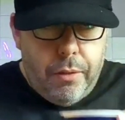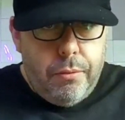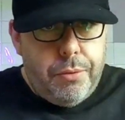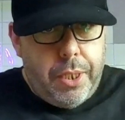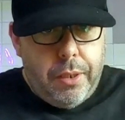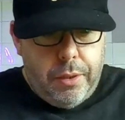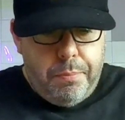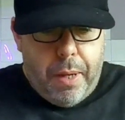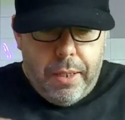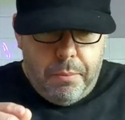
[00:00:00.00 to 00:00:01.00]
Don't think of
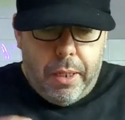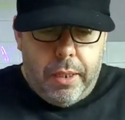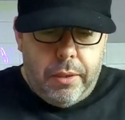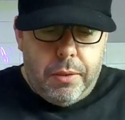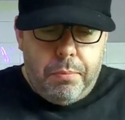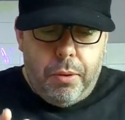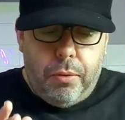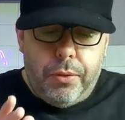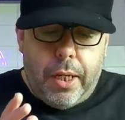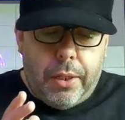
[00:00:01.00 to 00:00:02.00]
the baked beans,
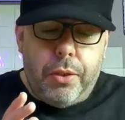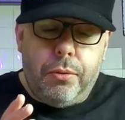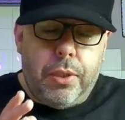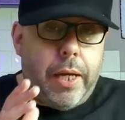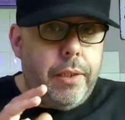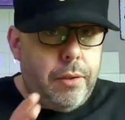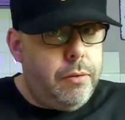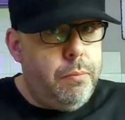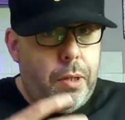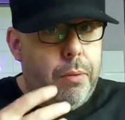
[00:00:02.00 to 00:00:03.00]
but the actual taste
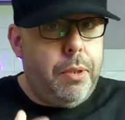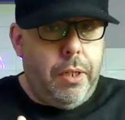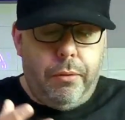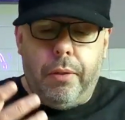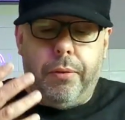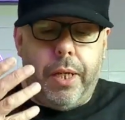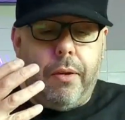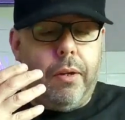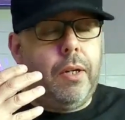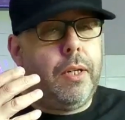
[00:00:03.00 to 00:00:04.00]
of the barbecue. If you
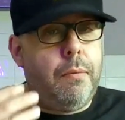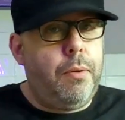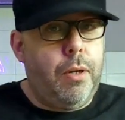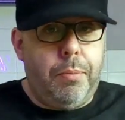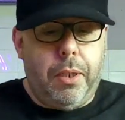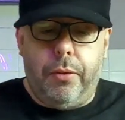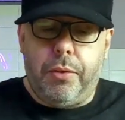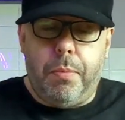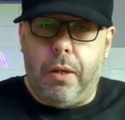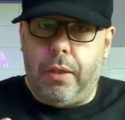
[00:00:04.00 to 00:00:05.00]
don't like that barbecue
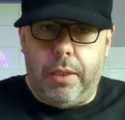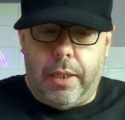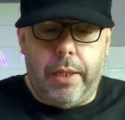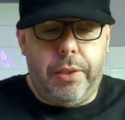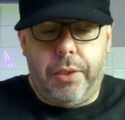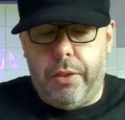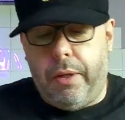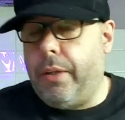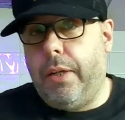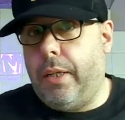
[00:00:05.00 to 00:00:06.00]
smoky taste,
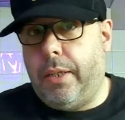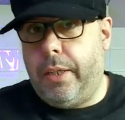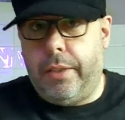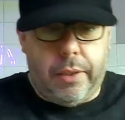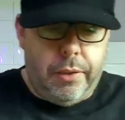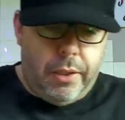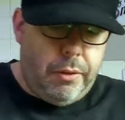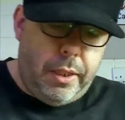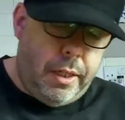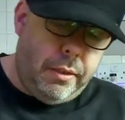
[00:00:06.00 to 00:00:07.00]
you ain't gonna like these, I can
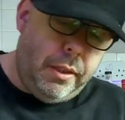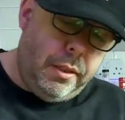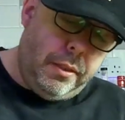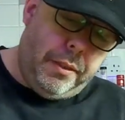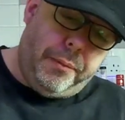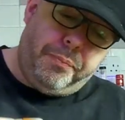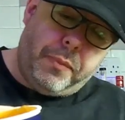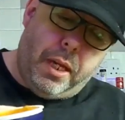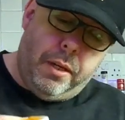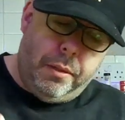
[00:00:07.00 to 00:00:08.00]
tell you now.
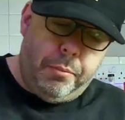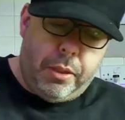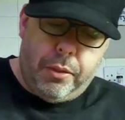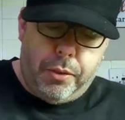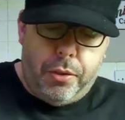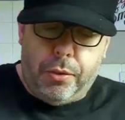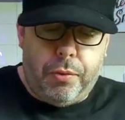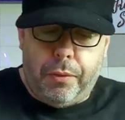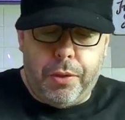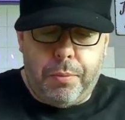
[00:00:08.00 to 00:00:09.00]
Because just
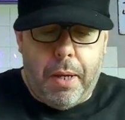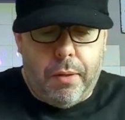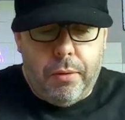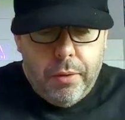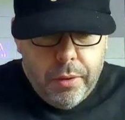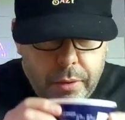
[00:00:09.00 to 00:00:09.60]
from the smell,